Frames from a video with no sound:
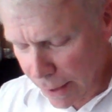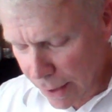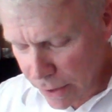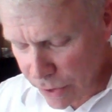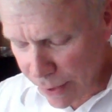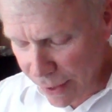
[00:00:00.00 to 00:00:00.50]

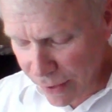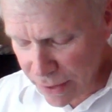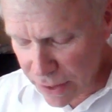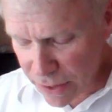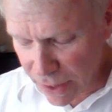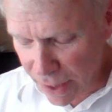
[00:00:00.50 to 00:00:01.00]
So this
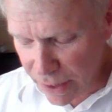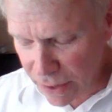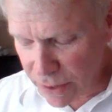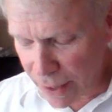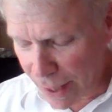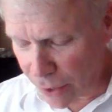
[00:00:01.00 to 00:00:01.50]
is an
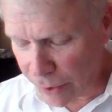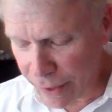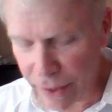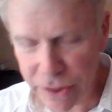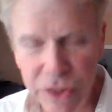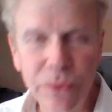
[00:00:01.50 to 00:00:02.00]

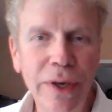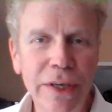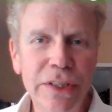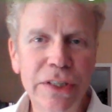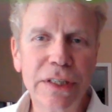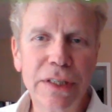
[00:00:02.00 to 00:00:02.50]
entirely
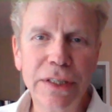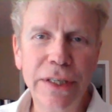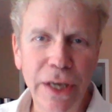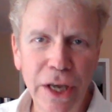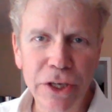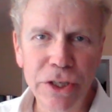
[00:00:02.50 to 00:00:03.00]
Swiss
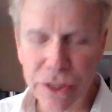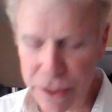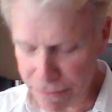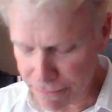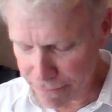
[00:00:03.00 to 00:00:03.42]
dish.